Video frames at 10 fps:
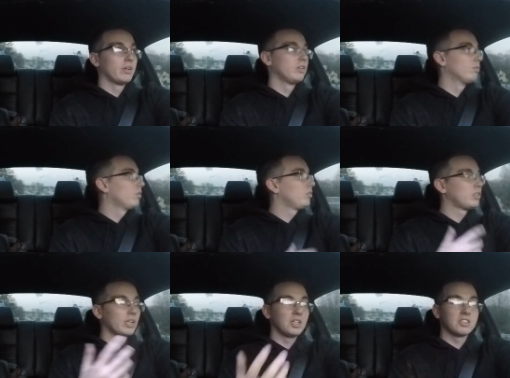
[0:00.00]

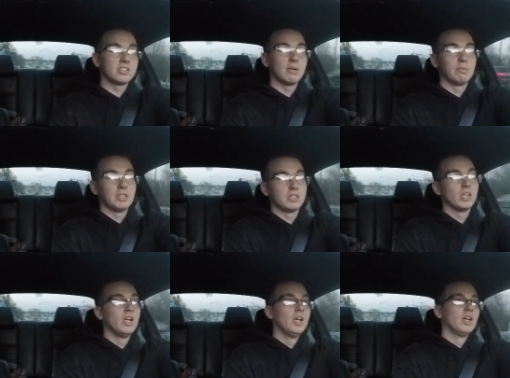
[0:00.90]
rotating assemblies,
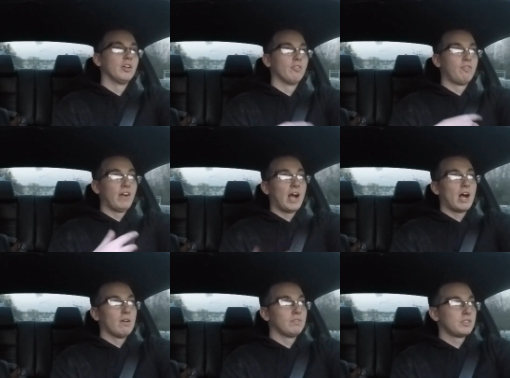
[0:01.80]
your
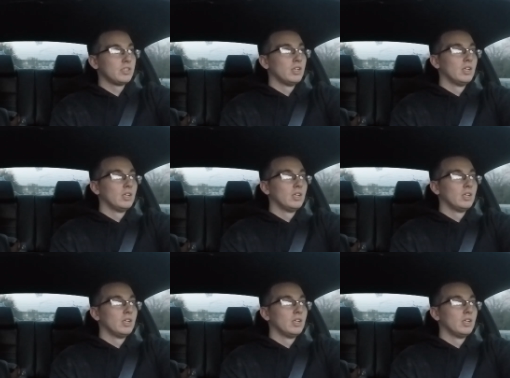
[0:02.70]
valves,